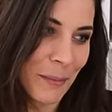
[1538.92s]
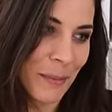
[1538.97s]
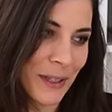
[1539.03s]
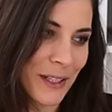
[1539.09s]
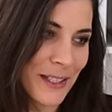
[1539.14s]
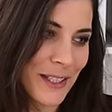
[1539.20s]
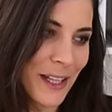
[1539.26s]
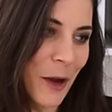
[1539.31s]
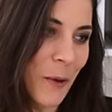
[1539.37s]

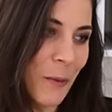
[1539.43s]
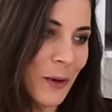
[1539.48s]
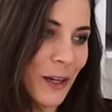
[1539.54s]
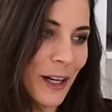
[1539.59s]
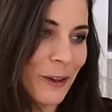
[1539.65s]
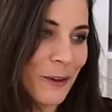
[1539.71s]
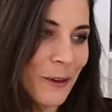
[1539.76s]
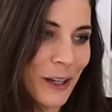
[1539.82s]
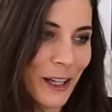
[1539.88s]
Because now when
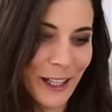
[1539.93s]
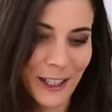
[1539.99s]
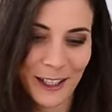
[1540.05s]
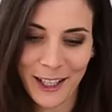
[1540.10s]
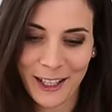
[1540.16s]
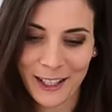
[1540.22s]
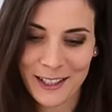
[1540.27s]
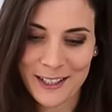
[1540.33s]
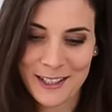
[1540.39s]
I look at it,
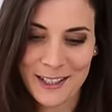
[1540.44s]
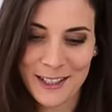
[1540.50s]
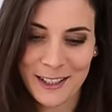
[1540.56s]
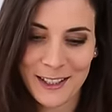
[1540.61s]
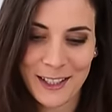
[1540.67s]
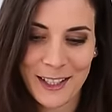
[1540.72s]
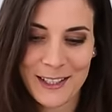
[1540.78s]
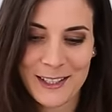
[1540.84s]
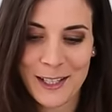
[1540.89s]
I can see
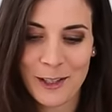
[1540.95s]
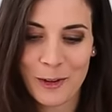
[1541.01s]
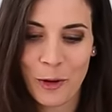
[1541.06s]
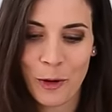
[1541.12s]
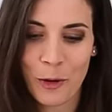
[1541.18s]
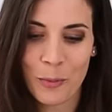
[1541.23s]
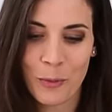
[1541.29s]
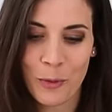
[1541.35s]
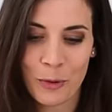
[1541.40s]
that there's a
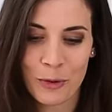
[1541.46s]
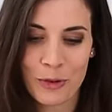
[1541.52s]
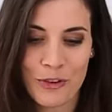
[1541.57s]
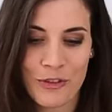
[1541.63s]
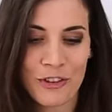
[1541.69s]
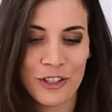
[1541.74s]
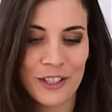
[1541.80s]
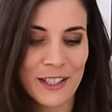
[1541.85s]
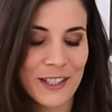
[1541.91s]
lot more
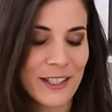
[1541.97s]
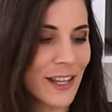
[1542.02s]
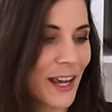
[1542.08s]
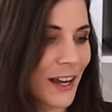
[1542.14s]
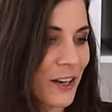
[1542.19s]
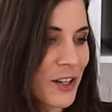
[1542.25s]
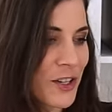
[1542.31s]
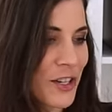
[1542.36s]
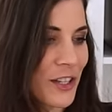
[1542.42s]
tree
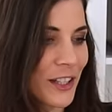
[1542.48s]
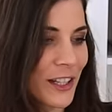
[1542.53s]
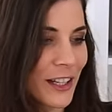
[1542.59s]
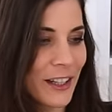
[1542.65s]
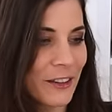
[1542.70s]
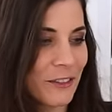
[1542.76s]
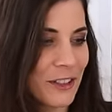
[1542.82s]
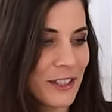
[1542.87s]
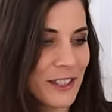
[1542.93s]
section than
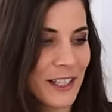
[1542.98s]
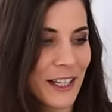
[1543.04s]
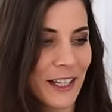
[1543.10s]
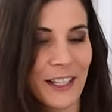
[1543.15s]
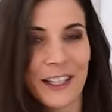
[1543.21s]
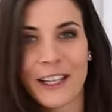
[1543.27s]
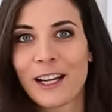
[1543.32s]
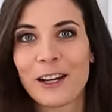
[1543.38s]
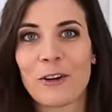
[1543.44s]
there is
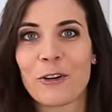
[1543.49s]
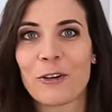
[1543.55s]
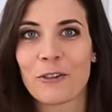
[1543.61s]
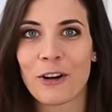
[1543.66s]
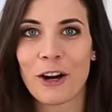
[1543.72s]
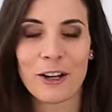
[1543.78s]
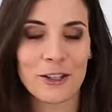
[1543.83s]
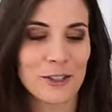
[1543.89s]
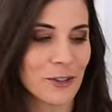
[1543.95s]
like yellow
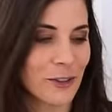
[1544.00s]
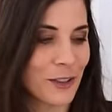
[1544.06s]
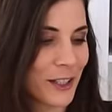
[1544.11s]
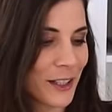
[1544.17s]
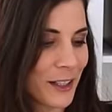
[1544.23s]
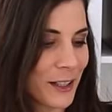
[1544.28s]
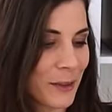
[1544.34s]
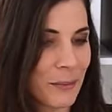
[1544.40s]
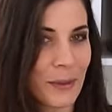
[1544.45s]
grass on the
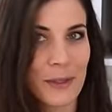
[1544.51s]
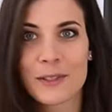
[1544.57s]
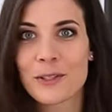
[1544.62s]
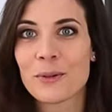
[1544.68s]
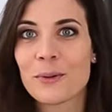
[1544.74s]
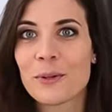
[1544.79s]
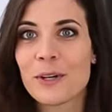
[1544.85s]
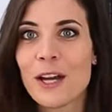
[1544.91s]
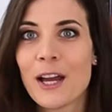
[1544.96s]
other
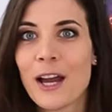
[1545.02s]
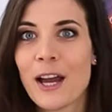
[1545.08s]
puzzle.